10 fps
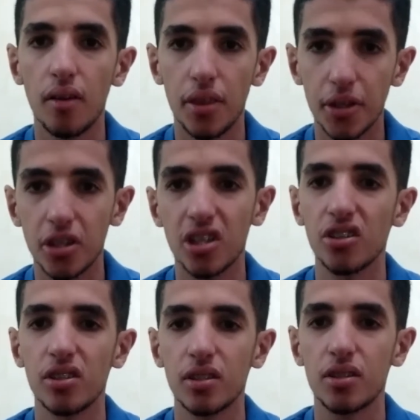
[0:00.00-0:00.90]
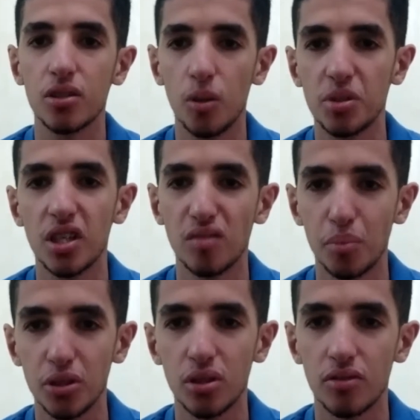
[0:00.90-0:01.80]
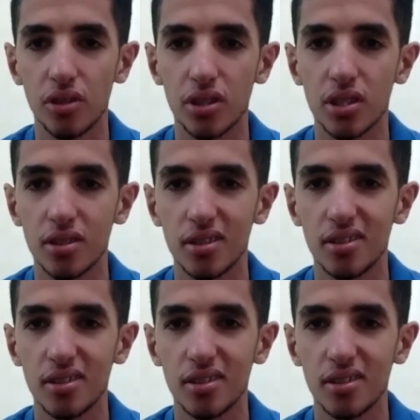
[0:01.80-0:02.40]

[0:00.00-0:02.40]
the current observable universe.